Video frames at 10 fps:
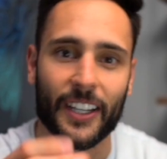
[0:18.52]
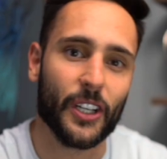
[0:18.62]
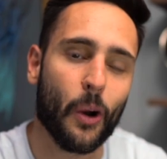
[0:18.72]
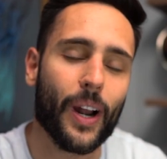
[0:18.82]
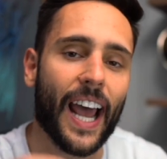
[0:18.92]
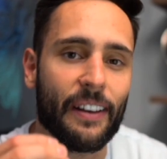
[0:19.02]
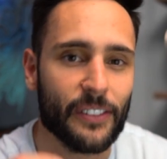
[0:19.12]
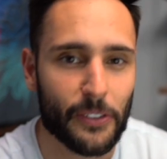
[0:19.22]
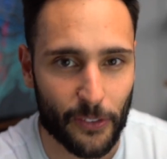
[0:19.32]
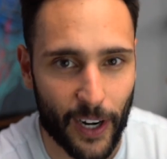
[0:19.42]
You know what, I have a
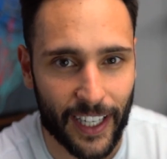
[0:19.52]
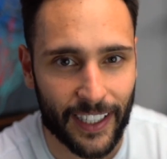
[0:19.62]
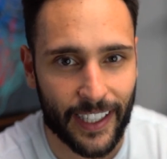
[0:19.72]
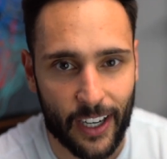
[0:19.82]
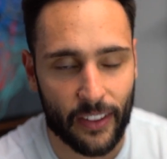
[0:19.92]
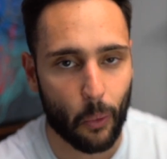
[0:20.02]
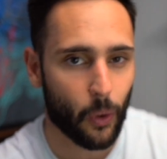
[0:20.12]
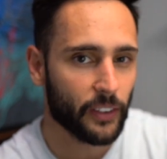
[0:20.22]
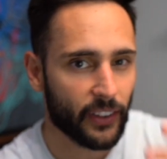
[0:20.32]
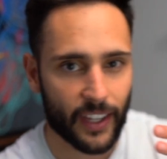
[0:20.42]
friend here that
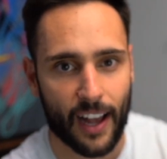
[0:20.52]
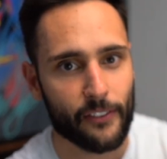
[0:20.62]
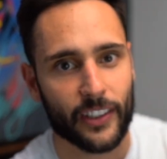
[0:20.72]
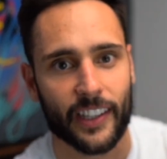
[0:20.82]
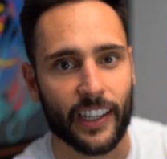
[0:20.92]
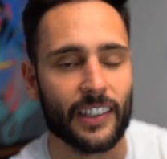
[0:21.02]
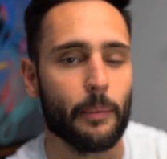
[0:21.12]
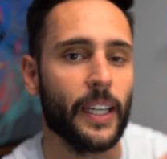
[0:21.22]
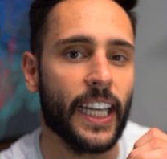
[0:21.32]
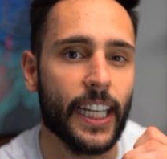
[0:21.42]
works in the office next to me
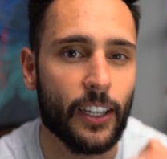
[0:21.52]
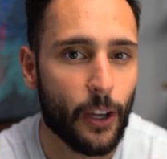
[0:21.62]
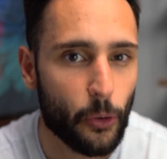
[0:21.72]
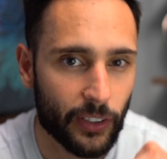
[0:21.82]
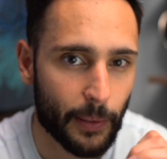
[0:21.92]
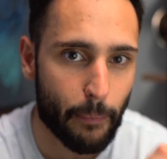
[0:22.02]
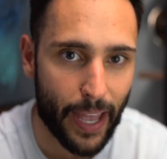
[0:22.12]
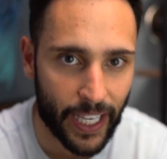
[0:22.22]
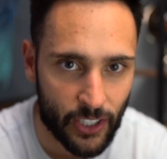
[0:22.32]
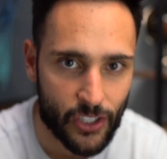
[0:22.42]
and he knows the
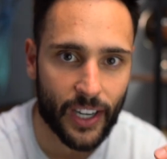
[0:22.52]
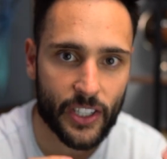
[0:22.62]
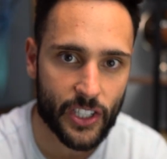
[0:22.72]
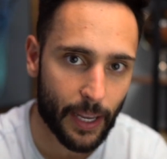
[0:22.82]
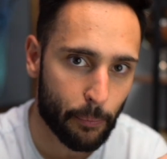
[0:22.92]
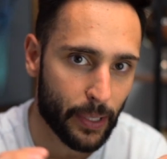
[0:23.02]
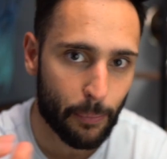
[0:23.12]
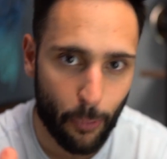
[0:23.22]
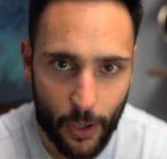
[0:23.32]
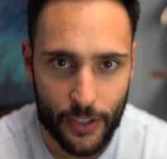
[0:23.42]
manager at Champion
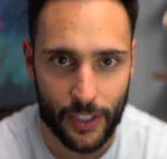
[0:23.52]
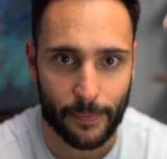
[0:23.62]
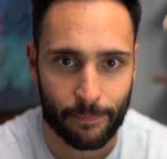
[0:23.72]
Porsche.